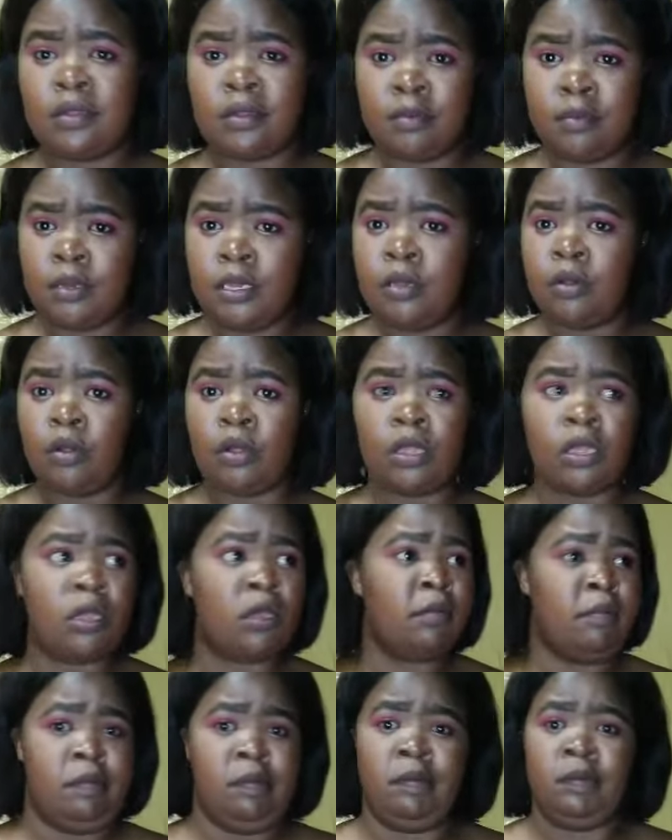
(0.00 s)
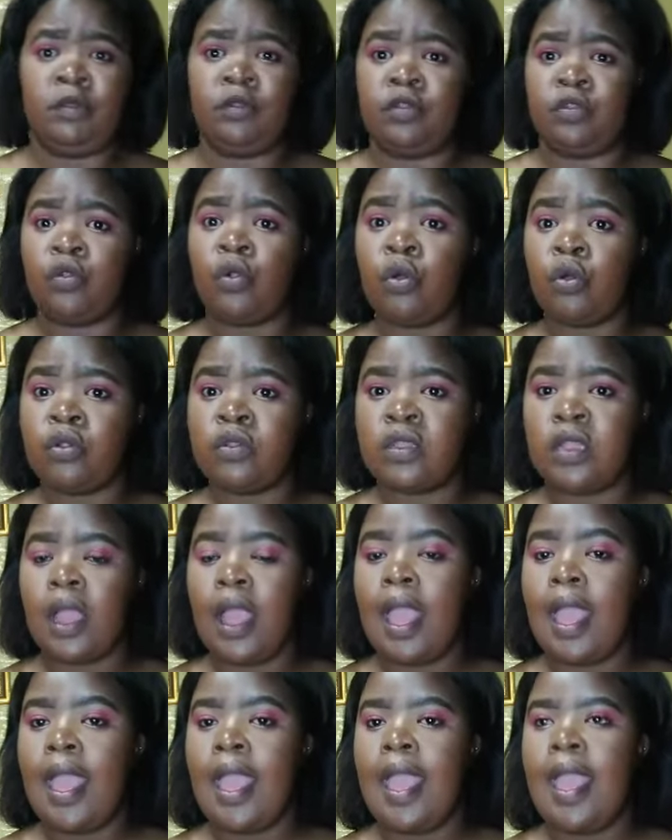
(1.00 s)
it me knocking on people's doors?
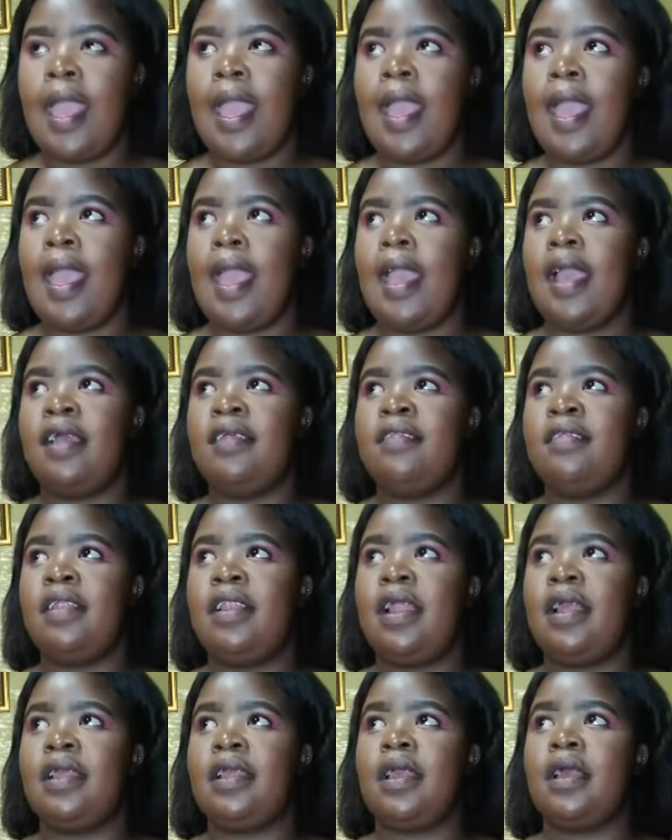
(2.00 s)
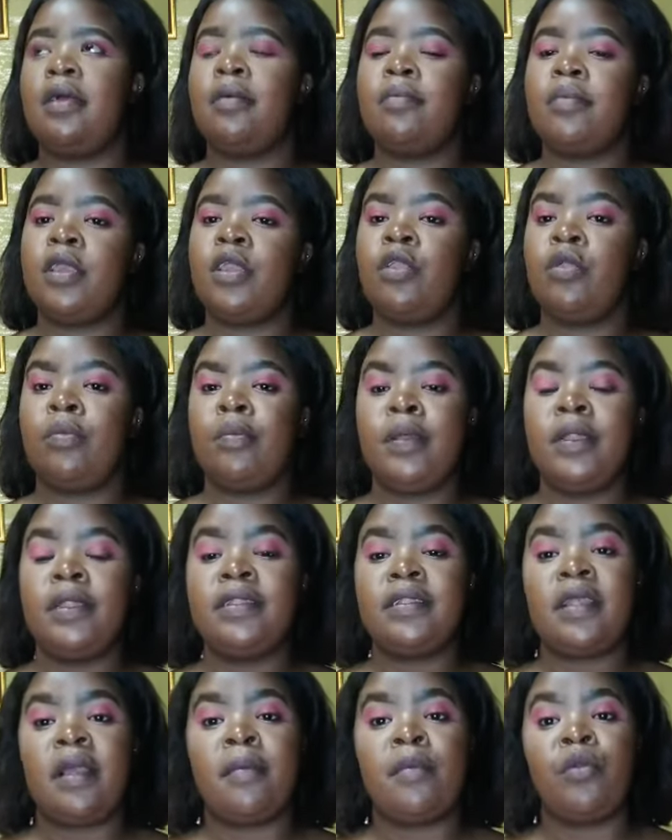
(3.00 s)
And they're like, can you
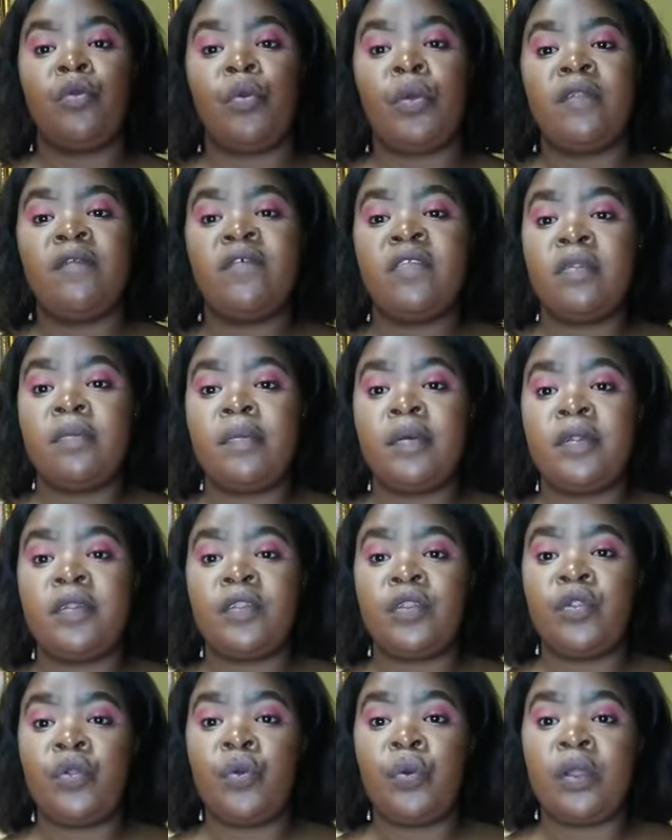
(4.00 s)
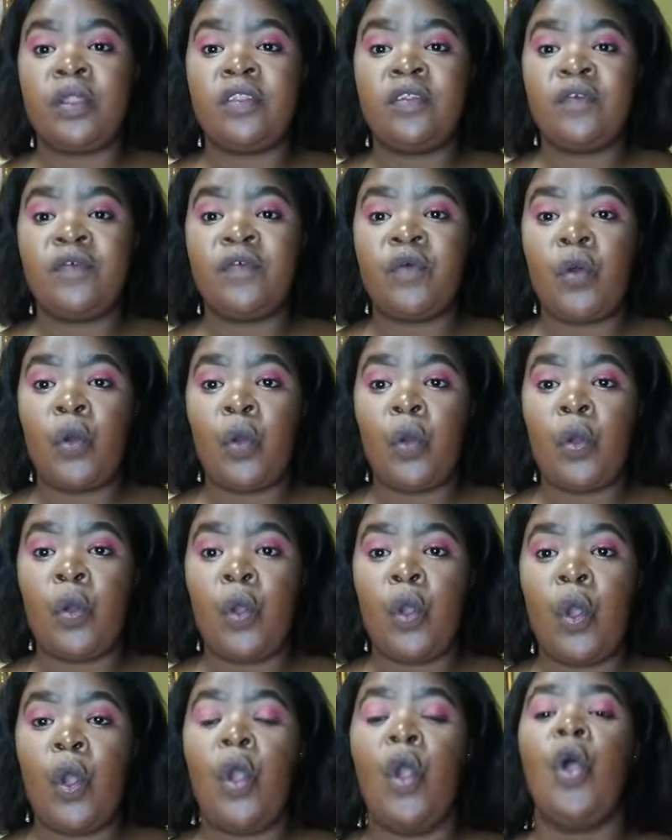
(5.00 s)
please come and wait for the person you're waiting for?
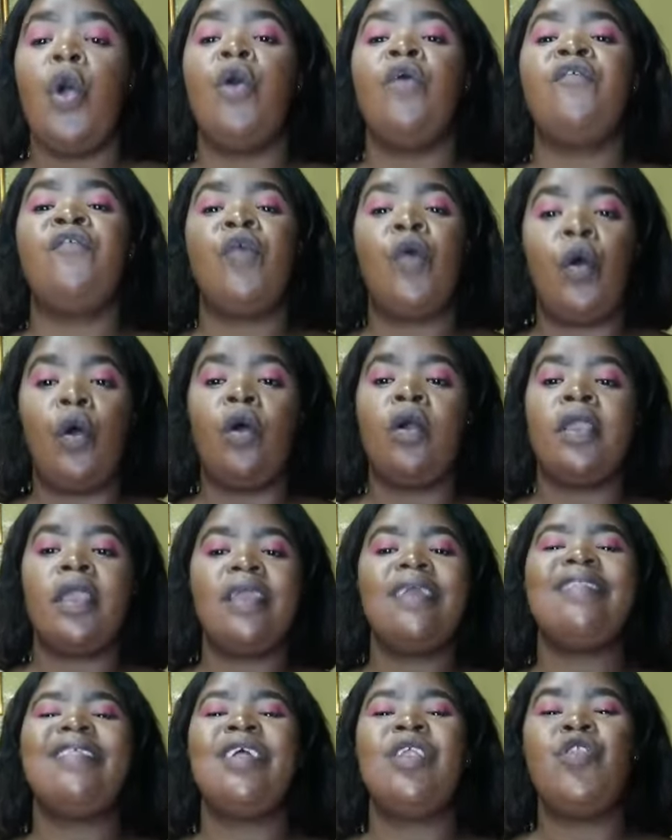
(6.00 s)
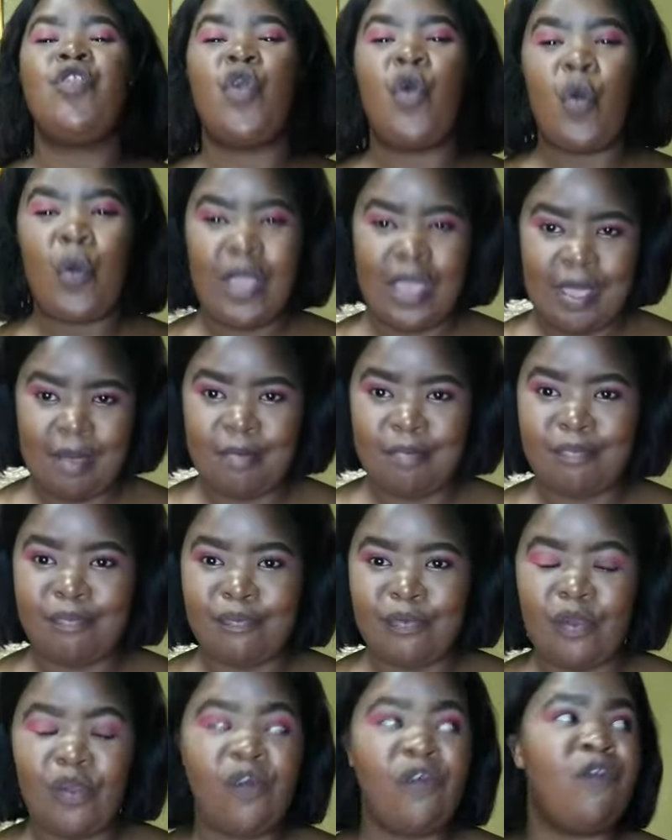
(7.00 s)
Okay, they know him.
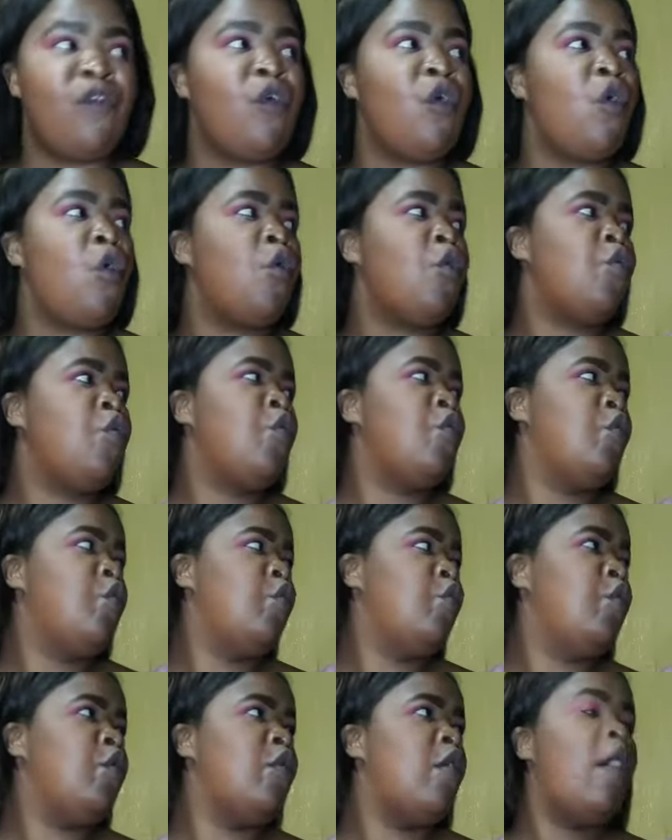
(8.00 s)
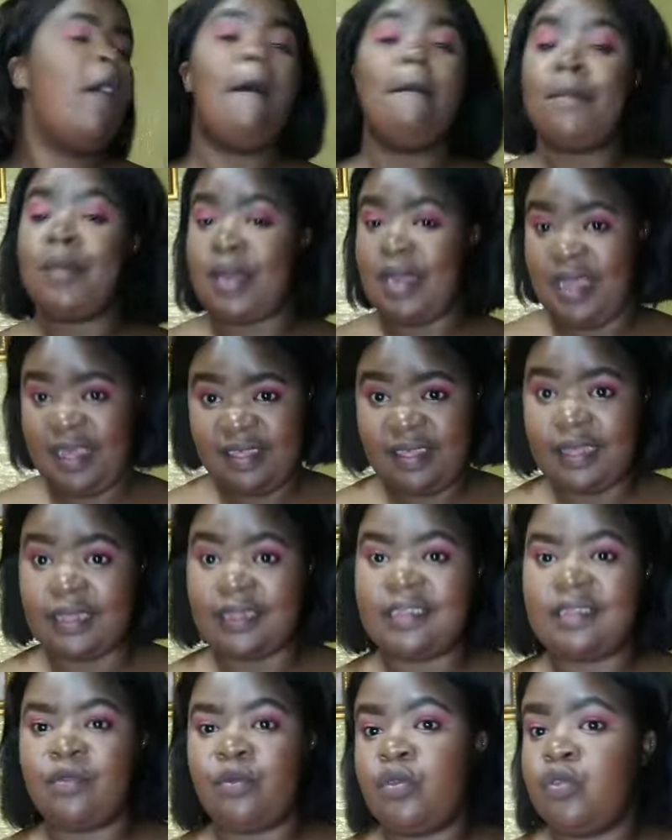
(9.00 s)
For
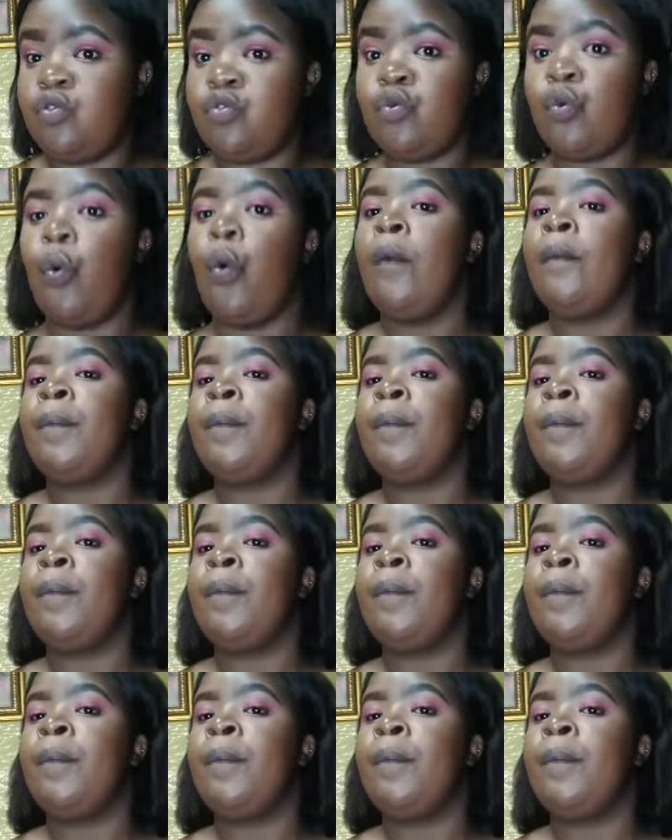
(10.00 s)
brothers, we too.